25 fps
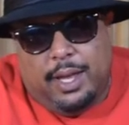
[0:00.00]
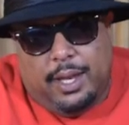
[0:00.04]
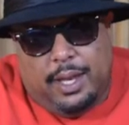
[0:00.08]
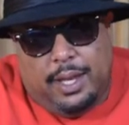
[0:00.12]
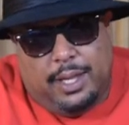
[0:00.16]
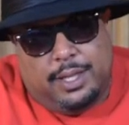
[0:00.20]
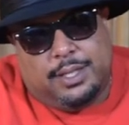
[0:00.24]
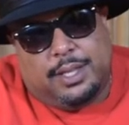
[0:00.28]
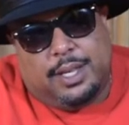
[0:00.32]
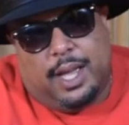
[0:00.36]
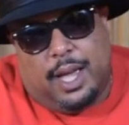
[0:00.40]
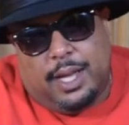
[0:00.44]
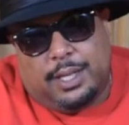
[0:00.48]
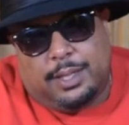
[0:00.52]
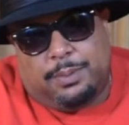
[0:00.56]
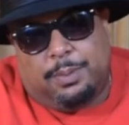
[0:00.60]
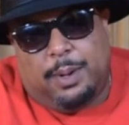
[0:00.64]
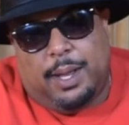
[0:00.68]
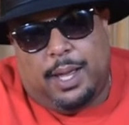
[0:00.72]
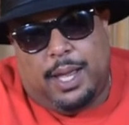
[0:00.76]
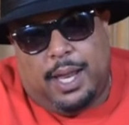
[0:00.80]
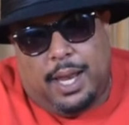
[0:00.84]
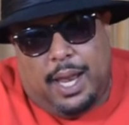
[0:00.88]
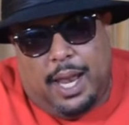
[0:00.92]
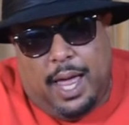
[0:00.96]
These guys
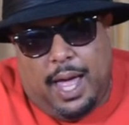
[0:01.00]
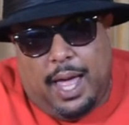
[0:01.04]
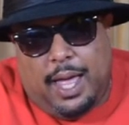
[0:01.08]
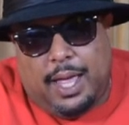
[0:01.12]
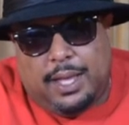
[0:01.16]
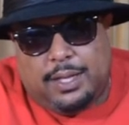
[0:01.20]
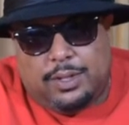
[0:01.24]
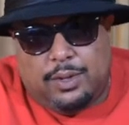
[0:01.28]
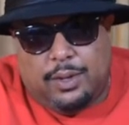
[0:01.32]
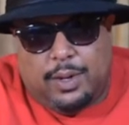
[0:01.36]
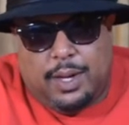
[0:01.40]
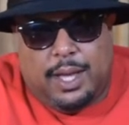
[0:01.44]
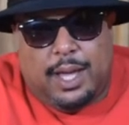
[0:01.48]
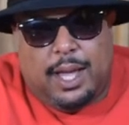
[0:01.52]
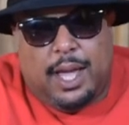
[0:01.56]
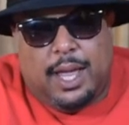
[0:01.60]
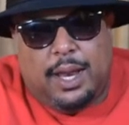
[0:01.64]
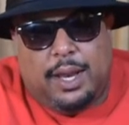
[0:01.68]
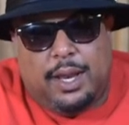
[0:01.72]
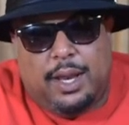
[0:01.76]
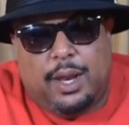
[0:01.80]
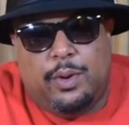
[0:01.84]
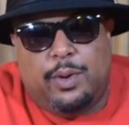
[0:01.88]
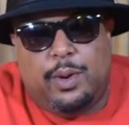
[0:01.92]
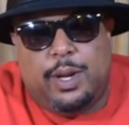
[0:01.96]
play a lot, so they kind
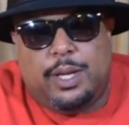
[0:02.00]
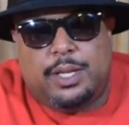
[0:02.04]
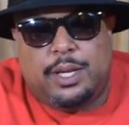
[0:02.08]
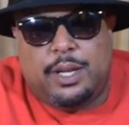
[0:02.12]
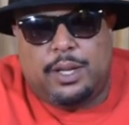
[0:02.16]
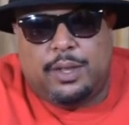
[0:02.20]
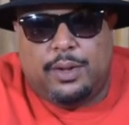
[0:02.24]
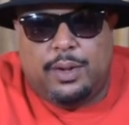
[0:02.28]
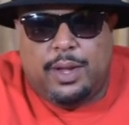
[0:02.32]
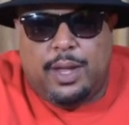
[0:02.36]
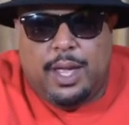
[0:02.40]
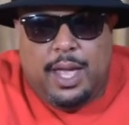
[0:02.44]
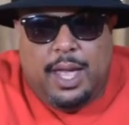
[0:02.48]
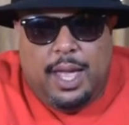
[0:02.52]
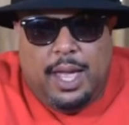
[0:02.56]
of know each other.